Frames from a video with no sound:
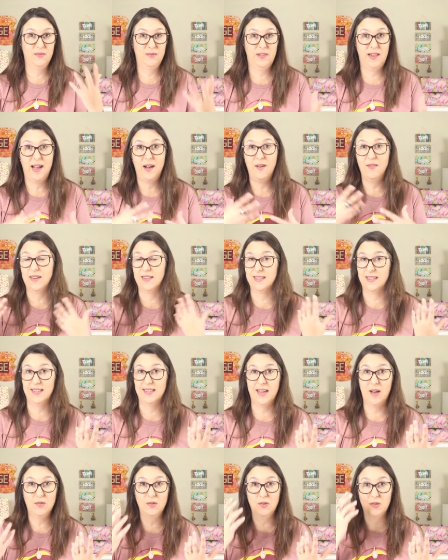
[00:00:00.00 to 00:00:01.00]
and flowers
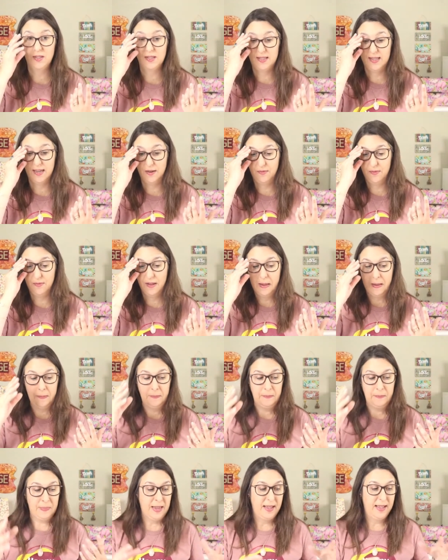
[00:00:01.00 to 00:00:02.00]
and all those stuff.
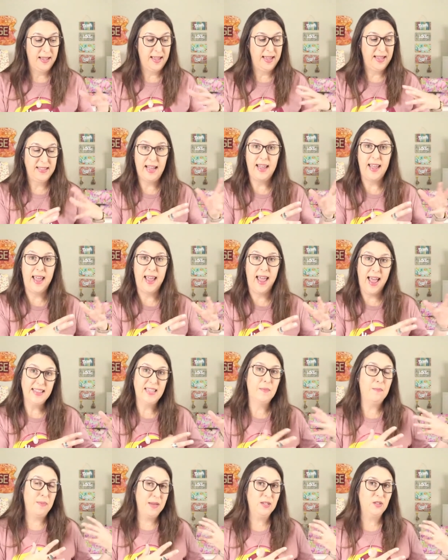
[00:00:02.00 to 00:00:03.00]
And I
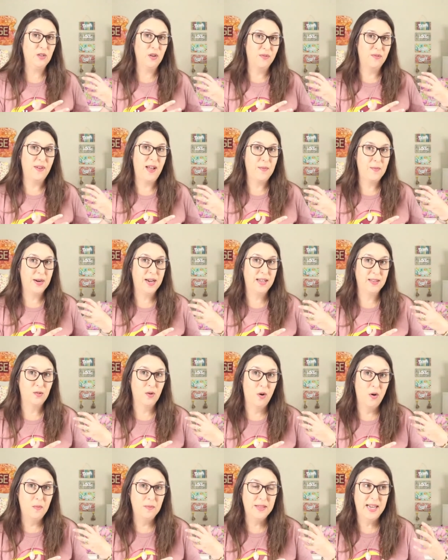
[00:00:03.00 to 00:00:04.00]
had a piece of fabric at
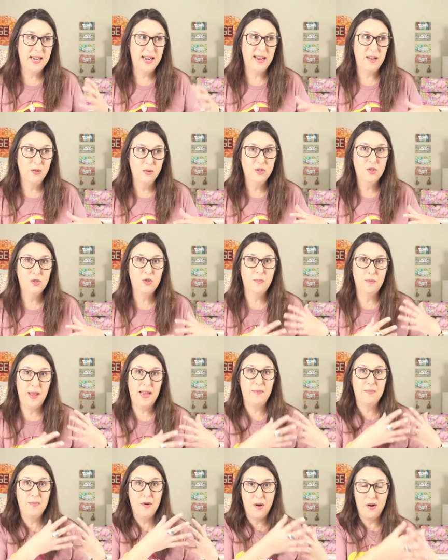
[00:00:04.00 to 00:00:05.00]
home that I used to
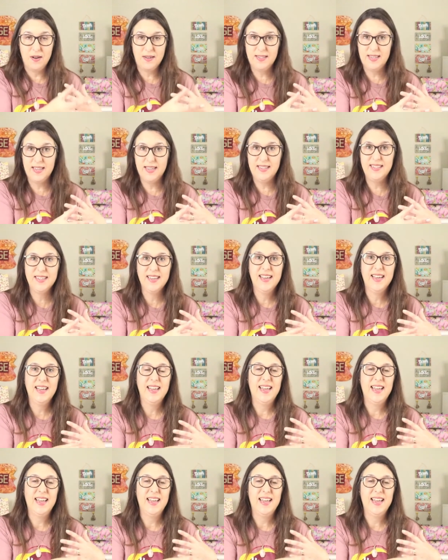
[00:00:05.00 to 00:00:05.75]
make boxes,